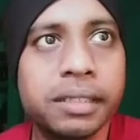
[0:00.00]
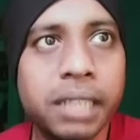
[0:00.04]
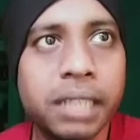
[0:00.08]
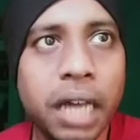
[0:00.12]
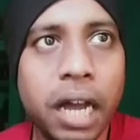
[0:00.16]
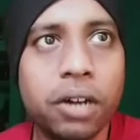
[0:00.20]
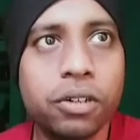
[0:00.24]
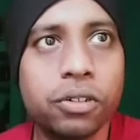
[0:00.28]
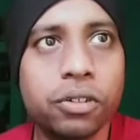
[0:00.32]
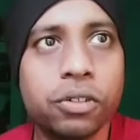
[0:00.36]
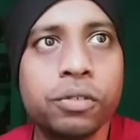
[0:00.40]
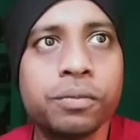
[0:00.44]

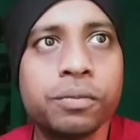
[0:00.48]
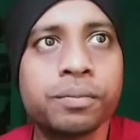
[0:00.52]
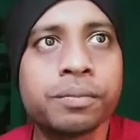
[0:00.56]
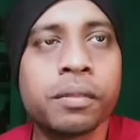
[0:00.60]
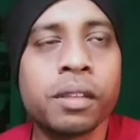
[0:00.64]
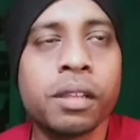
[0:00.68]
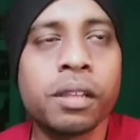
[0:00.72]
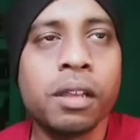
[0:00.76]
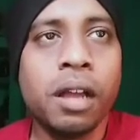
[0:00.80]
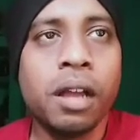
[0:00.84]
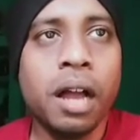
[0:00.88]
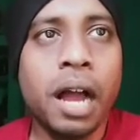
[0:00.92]
Now,
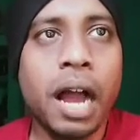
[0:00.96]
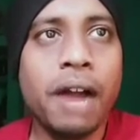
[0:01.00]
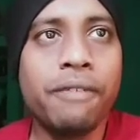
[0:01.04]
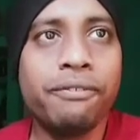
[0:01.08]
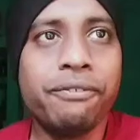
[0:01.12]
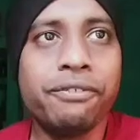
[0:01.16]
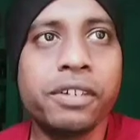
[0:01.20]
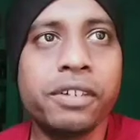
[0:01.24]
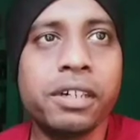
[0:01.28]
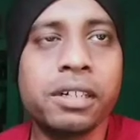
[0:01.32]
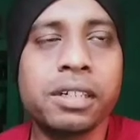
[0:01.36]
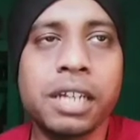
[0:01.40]

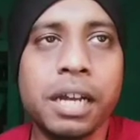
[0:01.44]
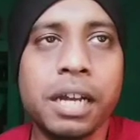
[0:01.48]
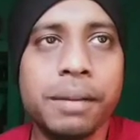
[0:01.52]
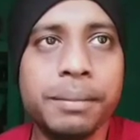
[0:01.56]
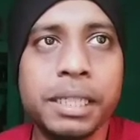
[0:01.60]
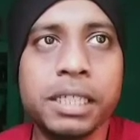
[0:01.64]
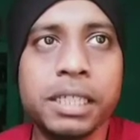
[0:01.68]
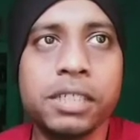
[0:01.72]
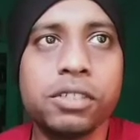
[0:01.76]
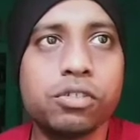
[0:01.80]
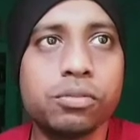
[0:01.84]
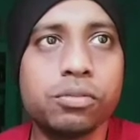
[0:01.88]
after
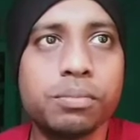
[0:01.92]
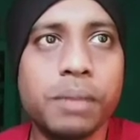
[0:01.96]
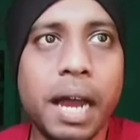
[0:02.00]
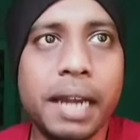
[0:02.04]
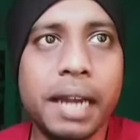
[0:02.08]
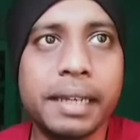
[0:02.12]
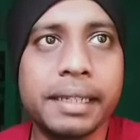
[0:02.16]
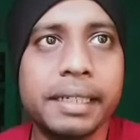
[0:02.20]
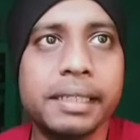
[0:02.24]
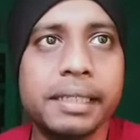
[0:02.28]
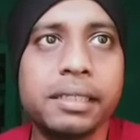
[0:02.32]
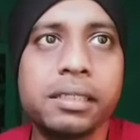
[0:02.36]
coming into
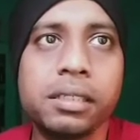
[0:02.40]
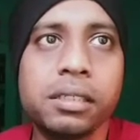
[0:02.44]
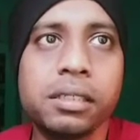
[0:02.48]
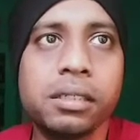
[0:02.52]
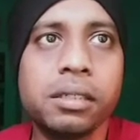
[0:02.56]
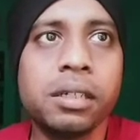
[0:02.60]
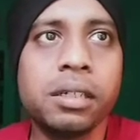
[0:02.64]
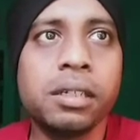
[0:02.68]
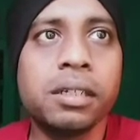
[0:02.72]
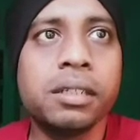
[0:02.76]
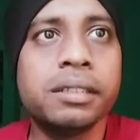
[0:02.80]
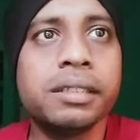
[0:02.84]
market,
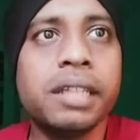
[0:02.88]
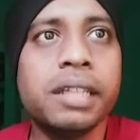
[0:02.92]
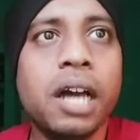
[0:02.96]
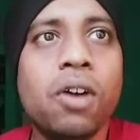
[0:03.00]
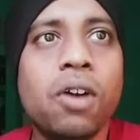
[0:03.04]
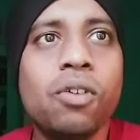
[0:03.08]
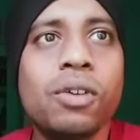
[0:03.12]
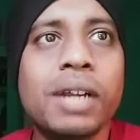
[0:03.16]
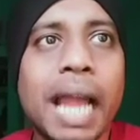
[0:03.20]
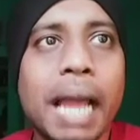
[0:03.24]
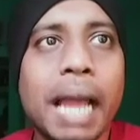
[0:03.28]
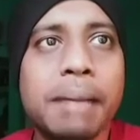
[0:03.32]

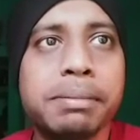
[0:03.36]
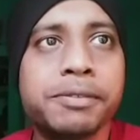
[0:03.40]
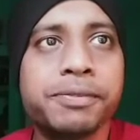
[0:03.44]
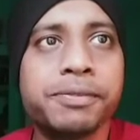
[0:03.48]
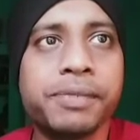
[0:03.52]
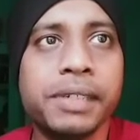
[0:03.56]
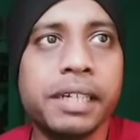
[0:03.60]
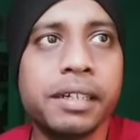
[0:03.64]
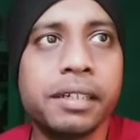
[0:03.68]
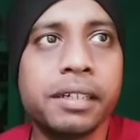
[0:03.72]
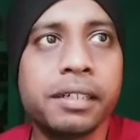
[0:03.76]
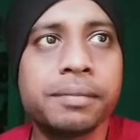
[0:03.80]
now
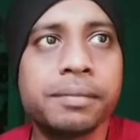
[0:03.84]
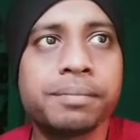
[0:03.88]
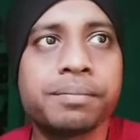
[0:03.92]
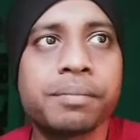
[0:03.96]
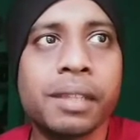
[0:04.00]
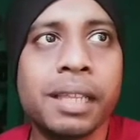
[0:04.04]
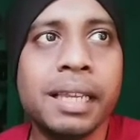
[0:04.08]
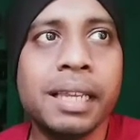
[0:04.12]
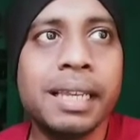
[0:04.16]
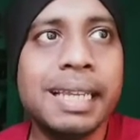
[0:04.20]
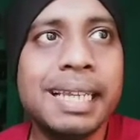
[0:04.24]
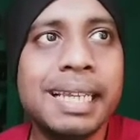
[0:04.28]
cabs were
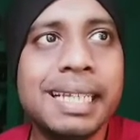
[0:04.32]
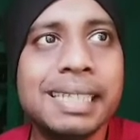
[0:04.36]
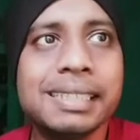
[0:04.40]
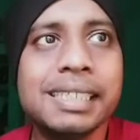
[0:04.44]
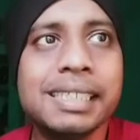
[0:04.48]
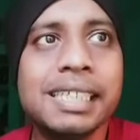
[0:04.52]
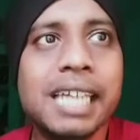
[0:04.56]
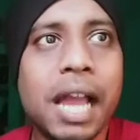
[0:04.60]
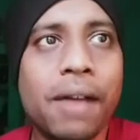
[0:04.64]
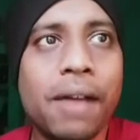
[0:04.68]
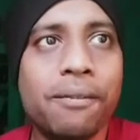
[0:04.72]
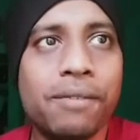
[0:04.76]

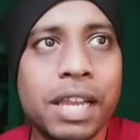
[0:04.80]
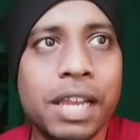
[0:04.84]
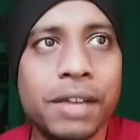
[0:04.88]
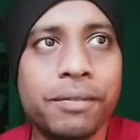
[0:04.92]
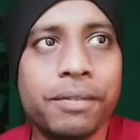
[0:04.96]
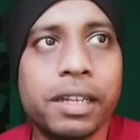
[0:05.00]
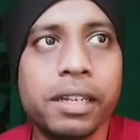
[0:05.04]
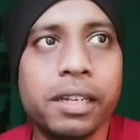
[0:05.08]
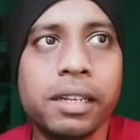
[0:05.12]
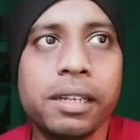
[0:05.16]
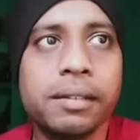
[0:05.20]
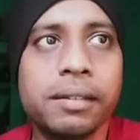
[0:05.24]
easily
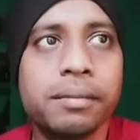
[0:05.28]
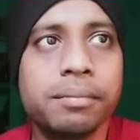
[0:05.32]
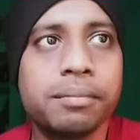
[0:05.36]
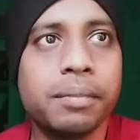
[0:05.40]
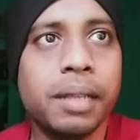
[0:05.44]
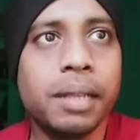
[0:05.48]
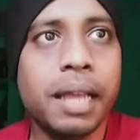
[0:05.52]
available,